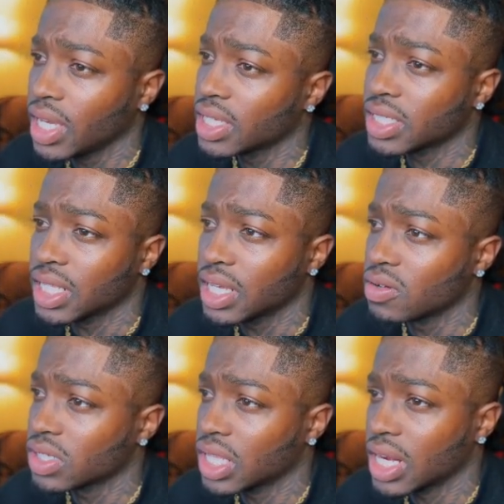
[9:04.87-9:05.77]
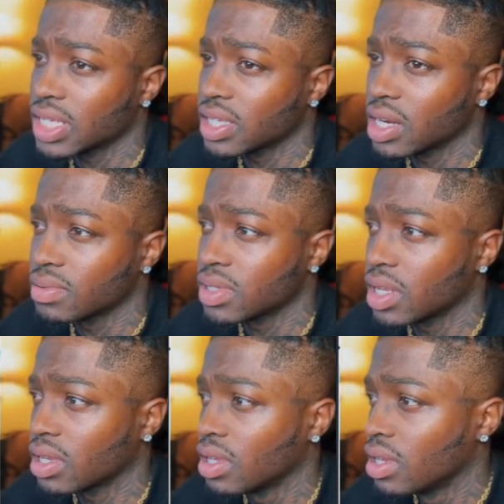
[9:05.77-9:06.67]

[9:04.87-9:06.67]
it was a lot of setup today.